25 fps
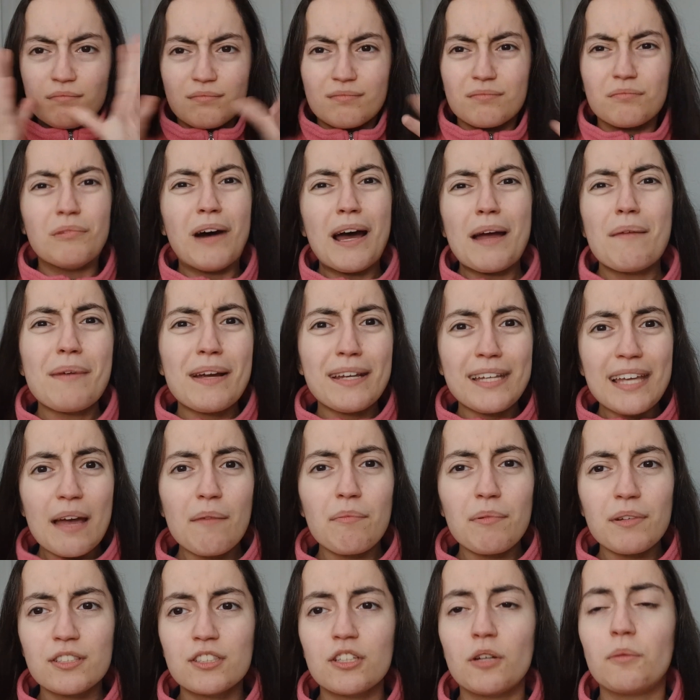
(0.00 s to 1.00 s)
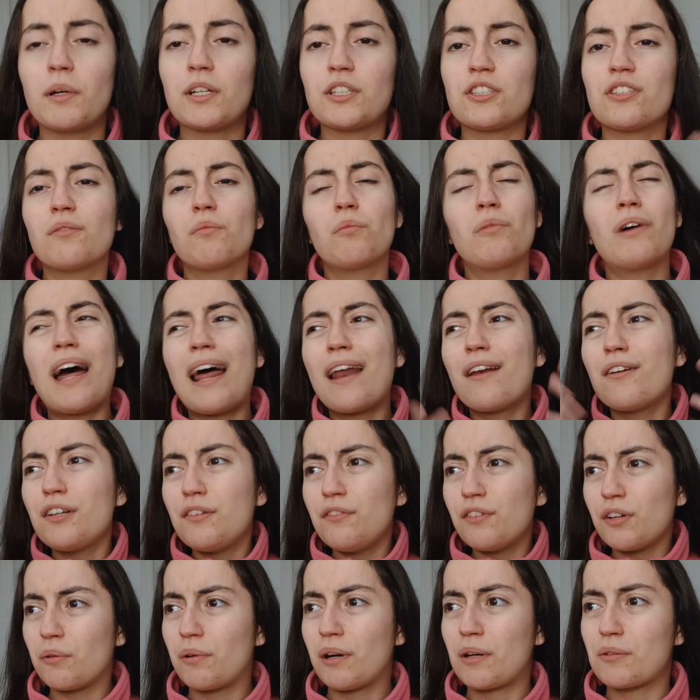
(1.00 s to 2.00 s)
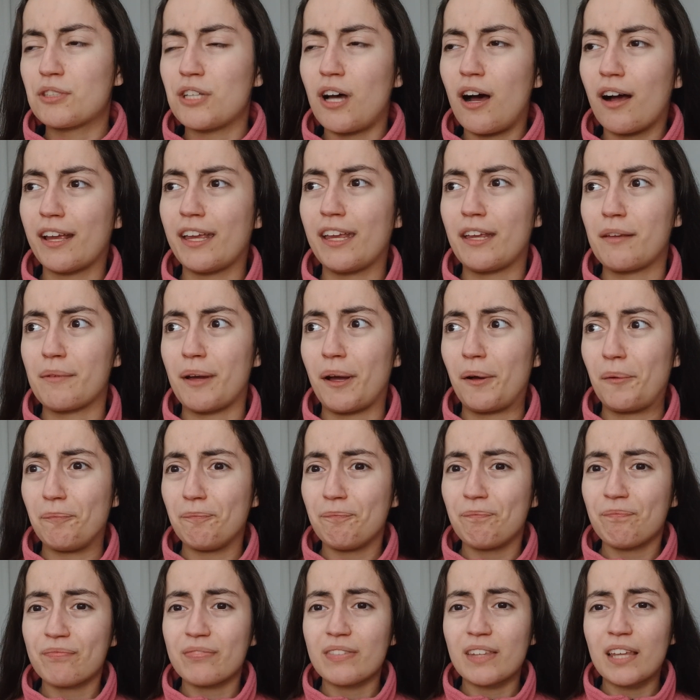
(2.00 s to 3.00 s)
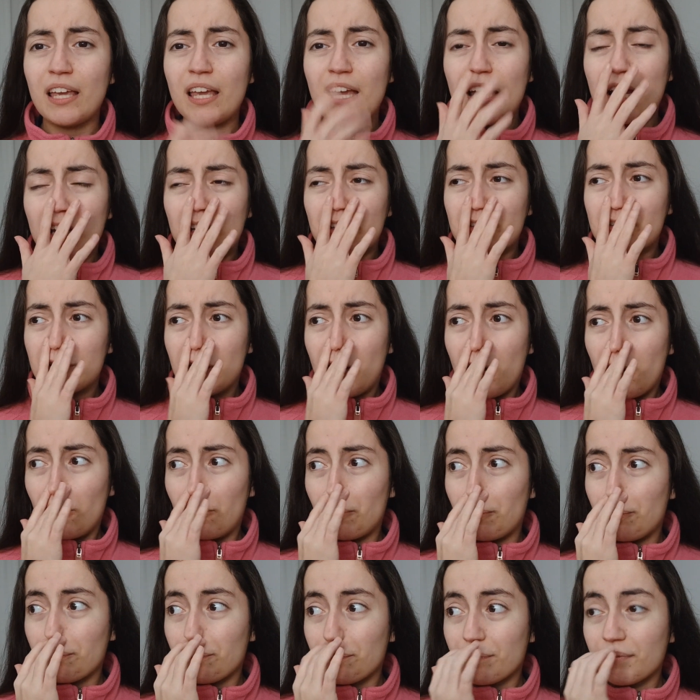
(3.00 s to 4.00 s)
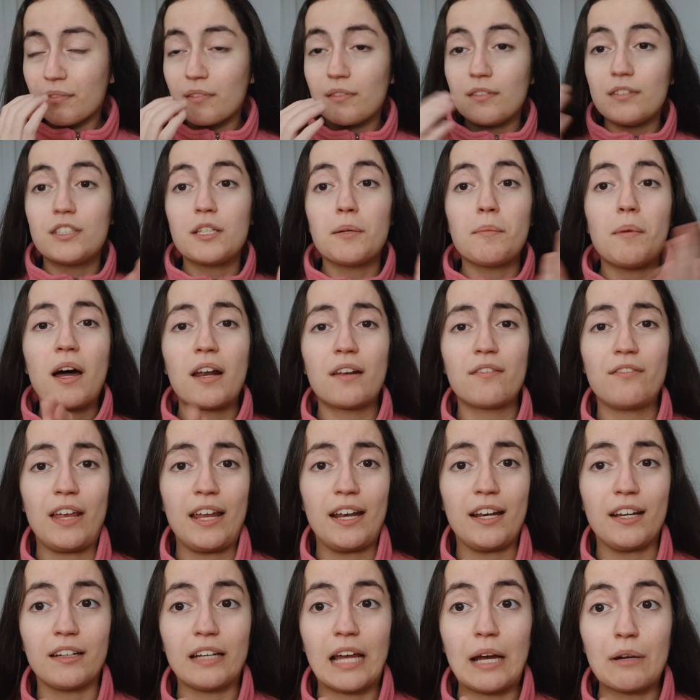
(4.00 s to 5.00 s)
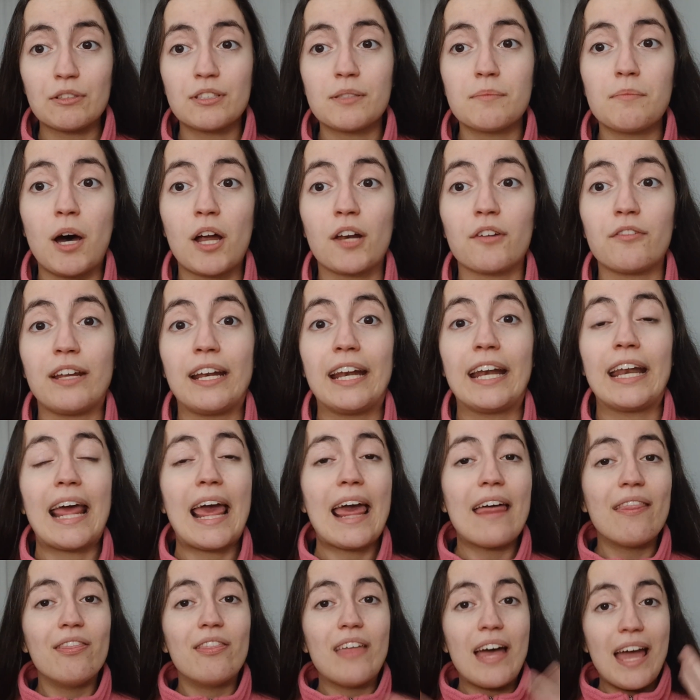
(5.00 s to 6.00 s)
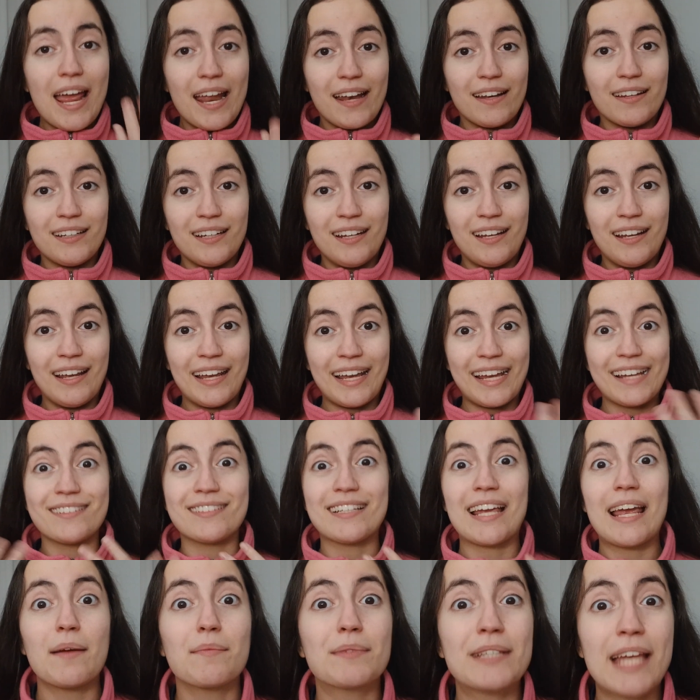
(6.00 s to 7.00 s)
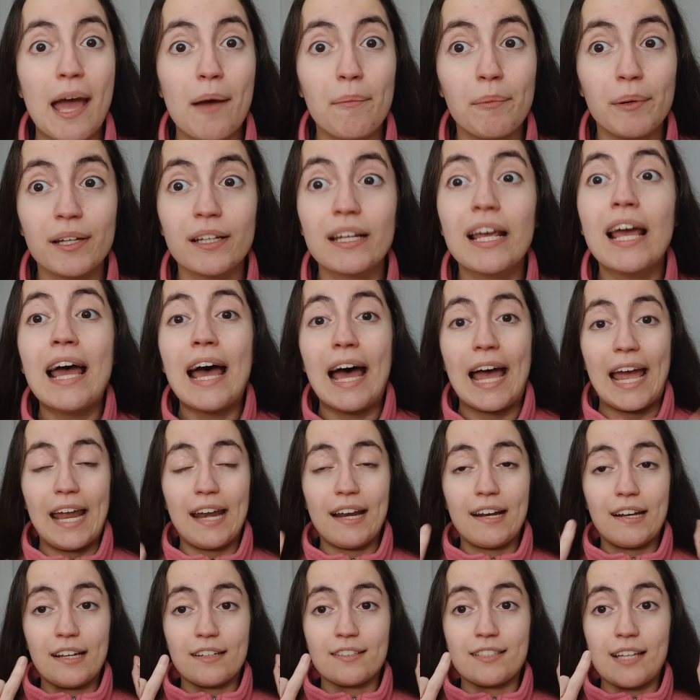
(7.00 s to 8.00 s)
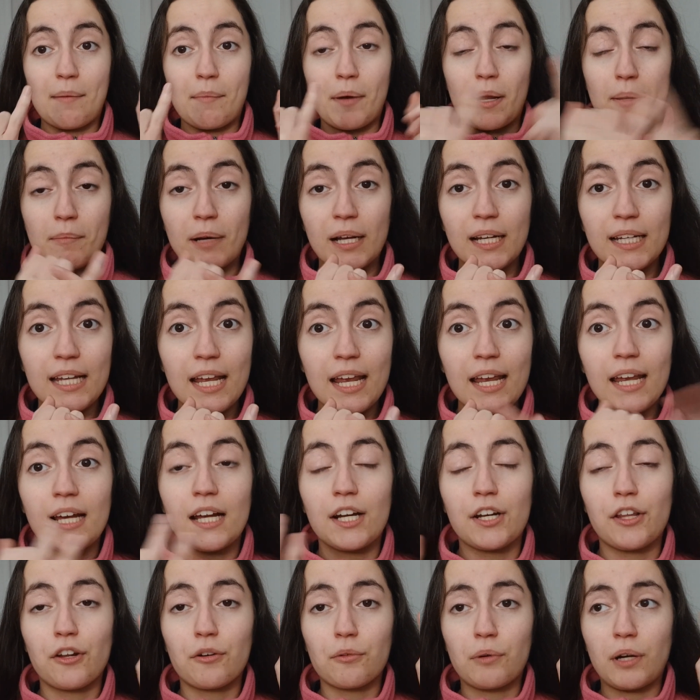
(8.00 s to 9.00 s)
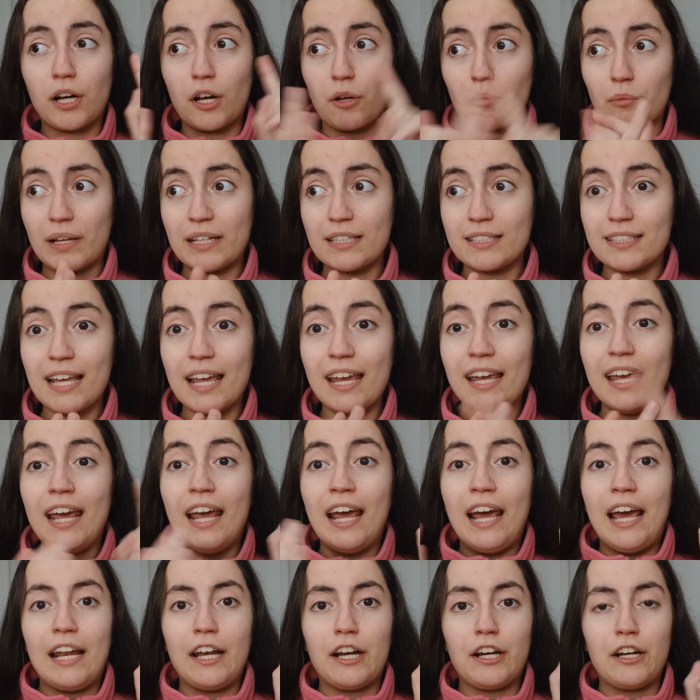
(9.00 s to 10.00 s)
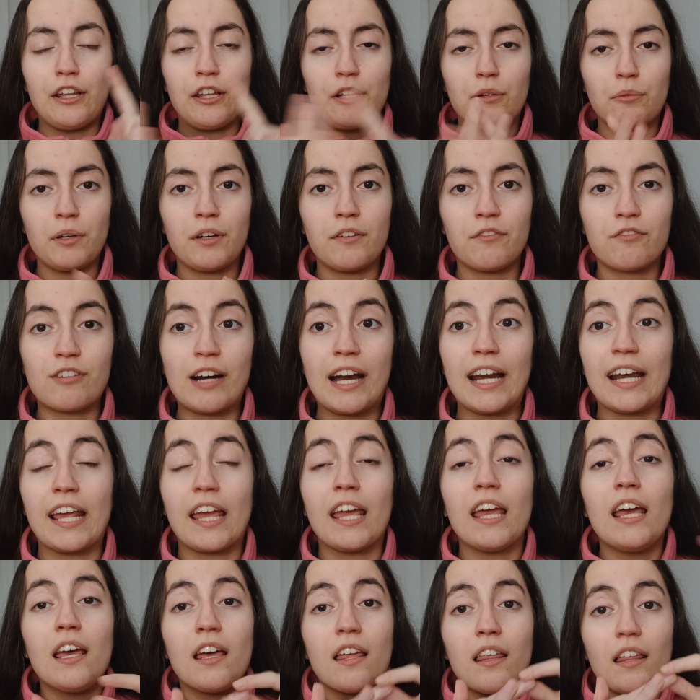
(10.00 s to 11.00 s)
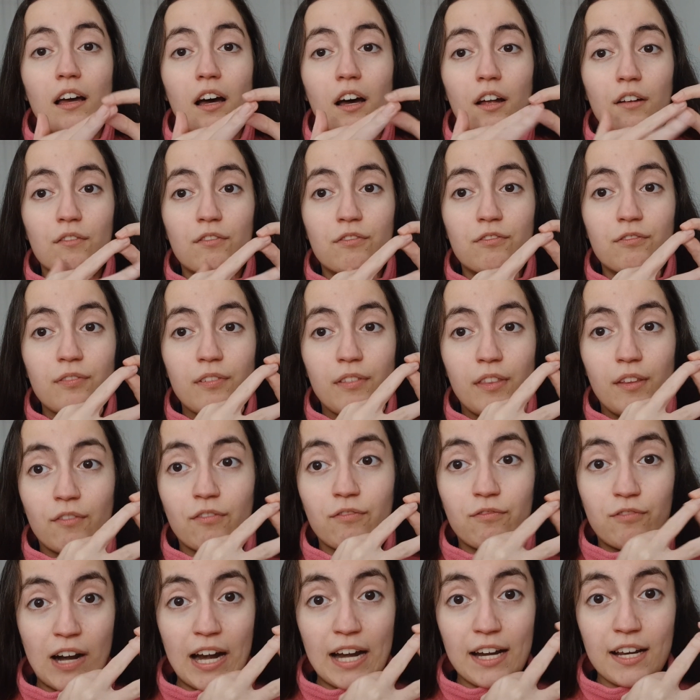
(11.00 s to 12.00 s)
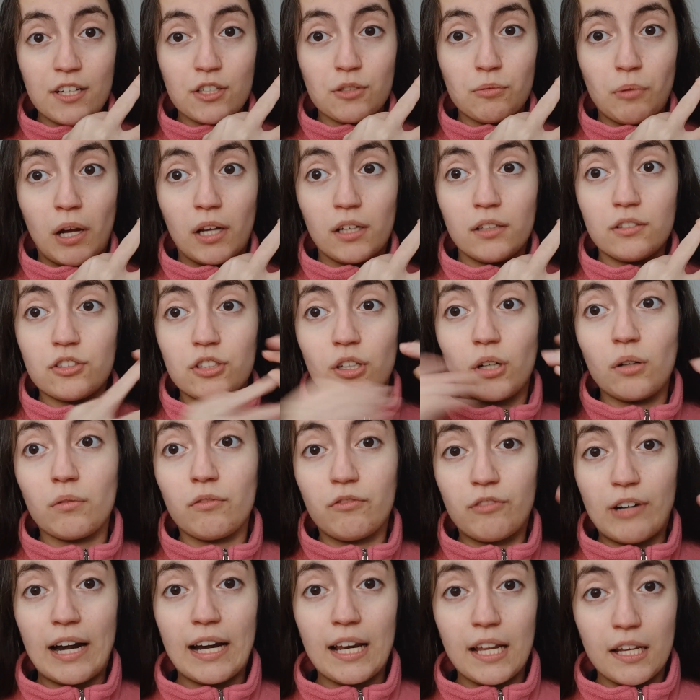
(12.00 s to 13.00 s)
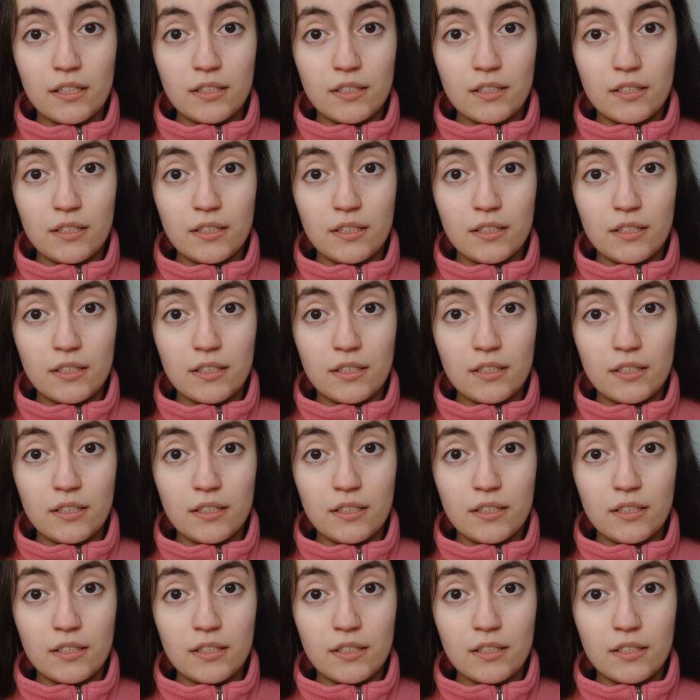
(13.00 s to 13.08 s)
Why am I yapping so much? I don't even know what I was talking about. So, demotivated. I was demotivated. And then exams happened. I had an exam on Monday, another one on Wednesday, and another one on Friday. On the Friday's one, so Friday